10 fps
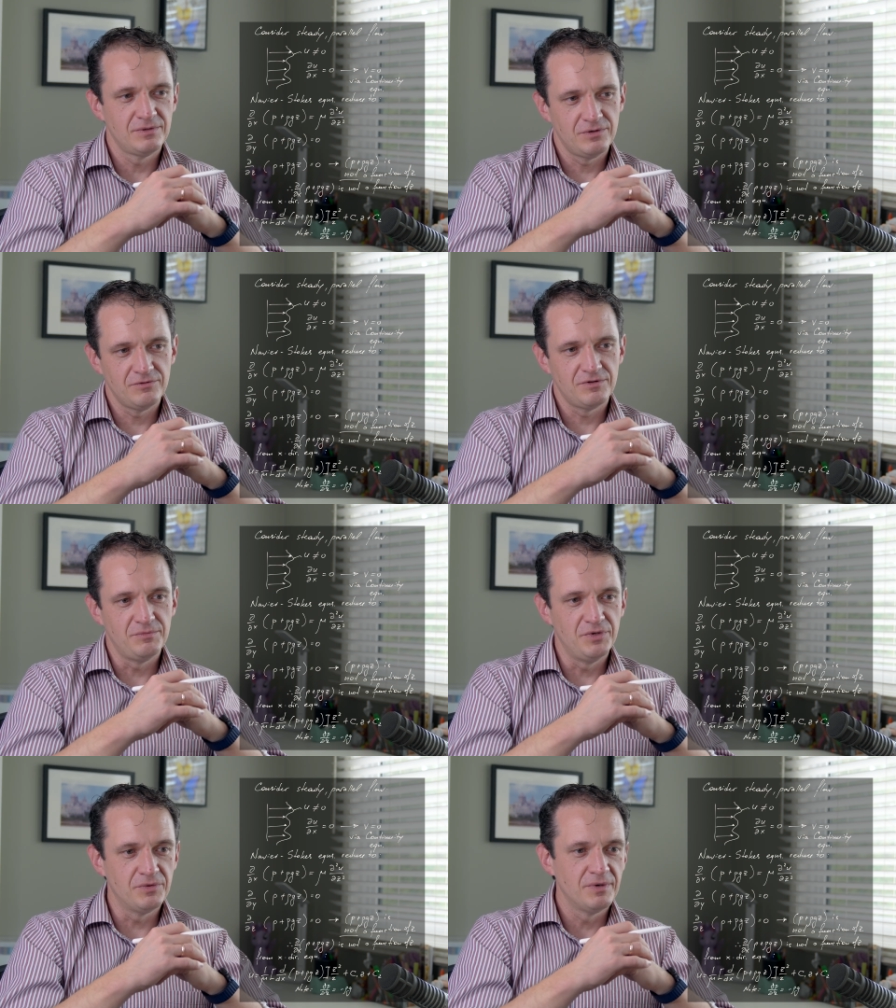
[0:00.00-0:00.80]
over
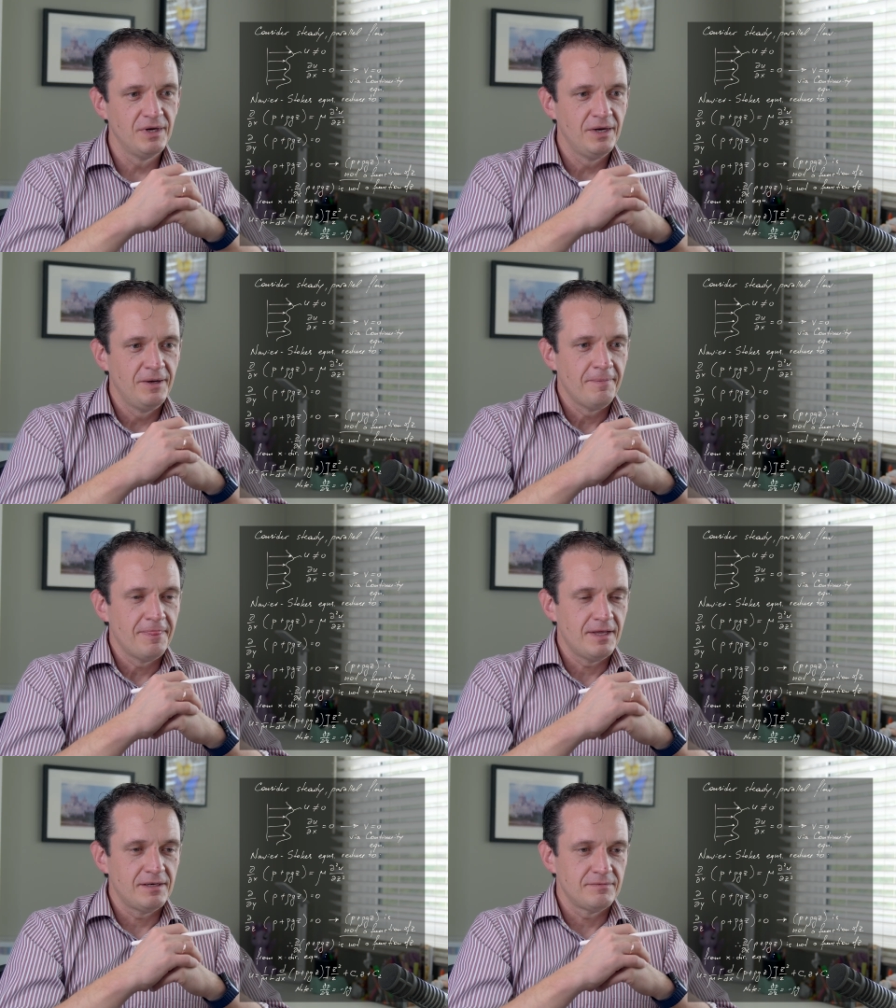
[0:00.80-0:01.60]
mu
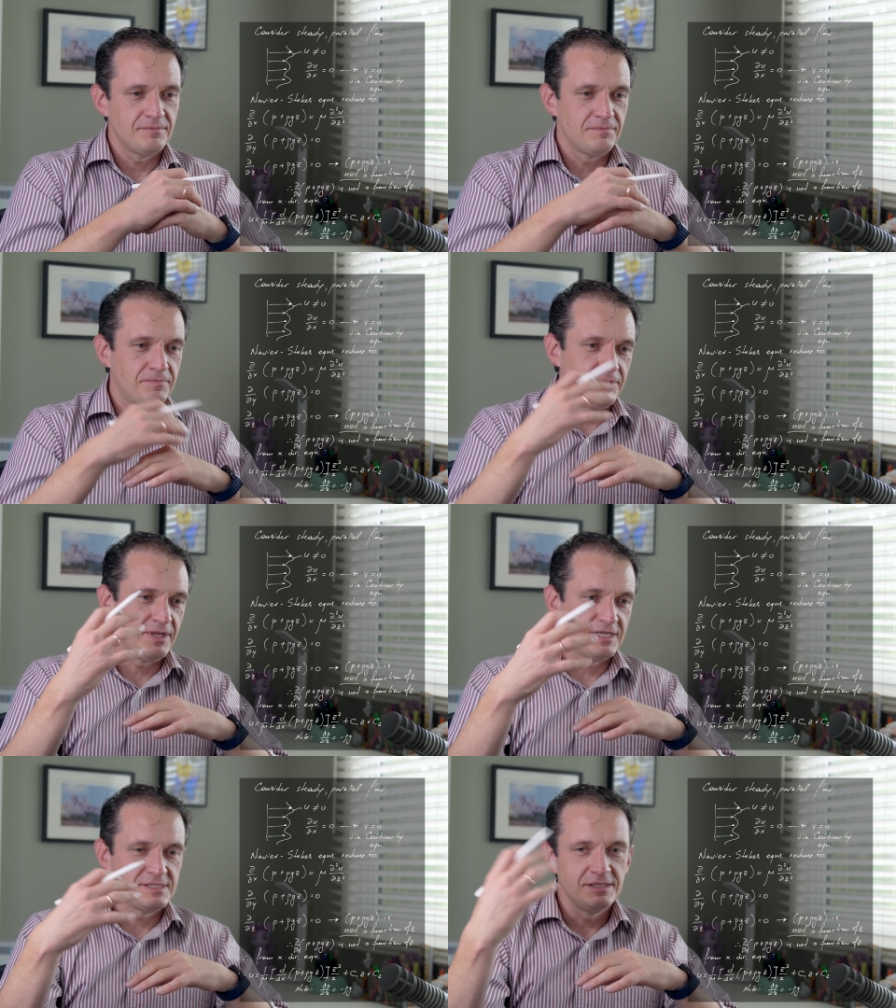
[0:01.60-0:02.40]
uh,
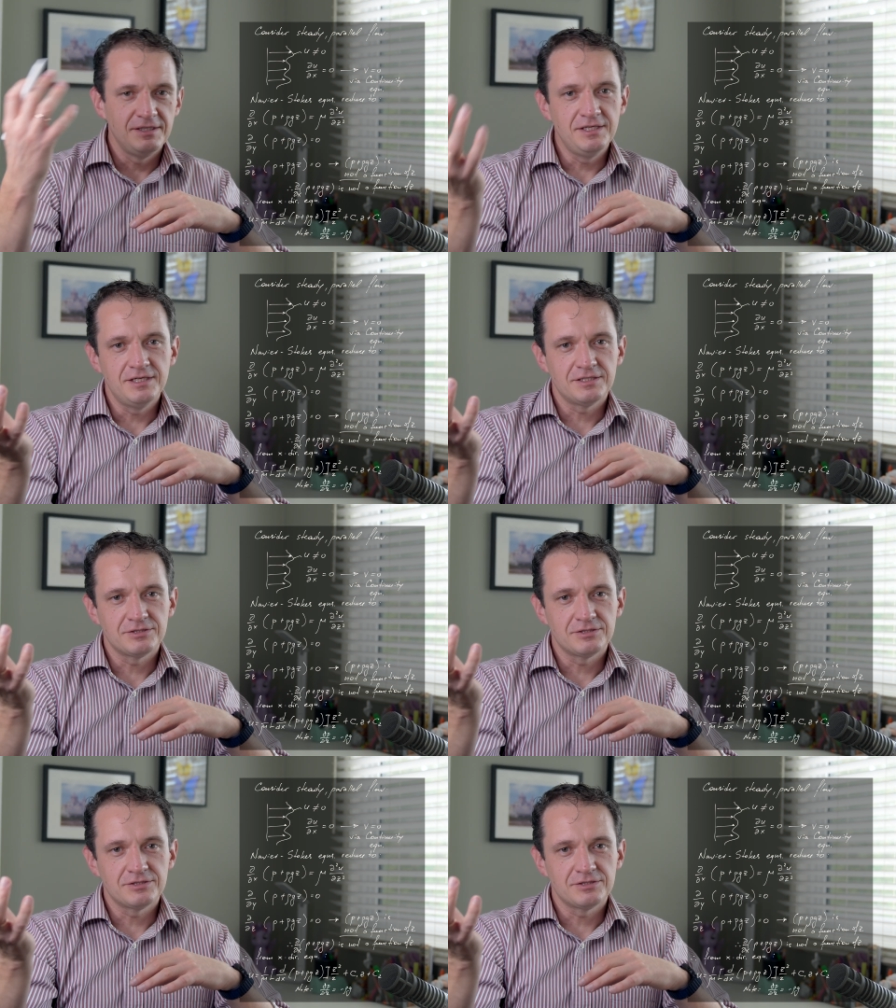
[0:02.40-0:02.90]
plus the linear